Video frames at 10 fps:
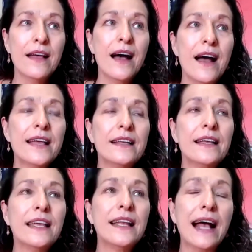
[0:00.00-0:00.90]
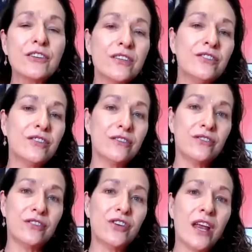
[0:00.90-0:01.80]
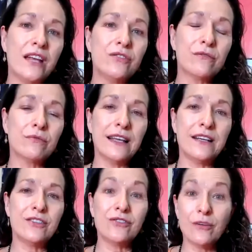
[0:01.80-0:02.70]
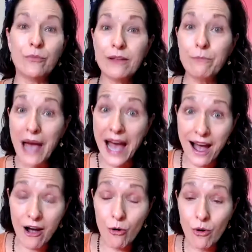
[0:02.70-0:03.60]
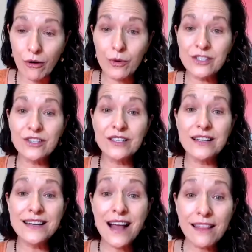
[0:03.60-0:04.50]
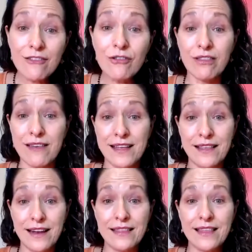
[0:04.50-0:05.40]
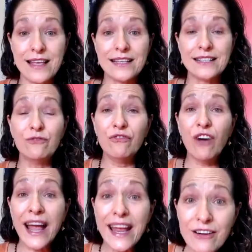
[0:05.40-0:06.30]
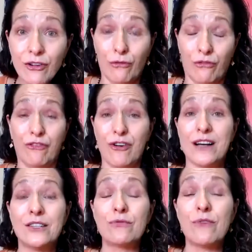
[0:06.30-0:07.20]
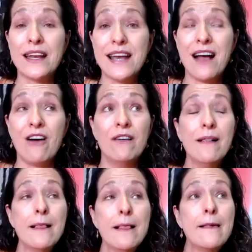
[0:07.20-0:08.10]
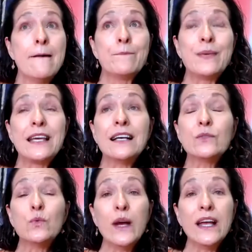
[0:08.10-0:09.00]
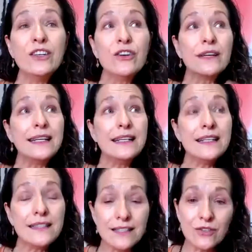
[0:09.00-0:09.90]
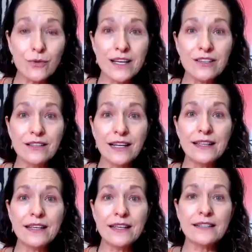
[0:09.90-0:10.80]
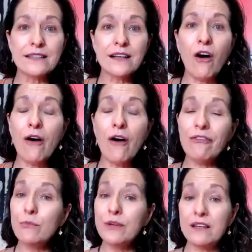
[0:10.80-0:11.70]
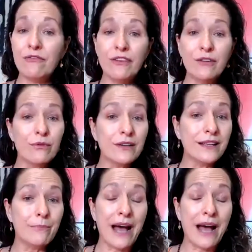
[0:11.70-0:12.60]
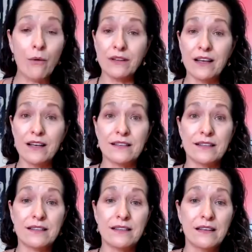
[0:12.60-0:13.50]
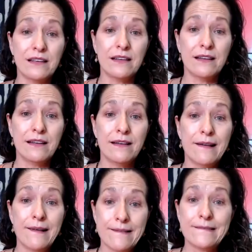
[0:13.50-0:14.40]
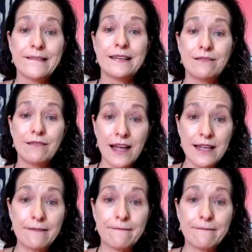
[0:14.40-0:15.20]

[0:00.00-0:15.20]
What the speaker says: it actually starts to change your relationship with power, which is another thing that I think is vital for us right now. Because when you're in a situation like this, often we feel really powerless, right?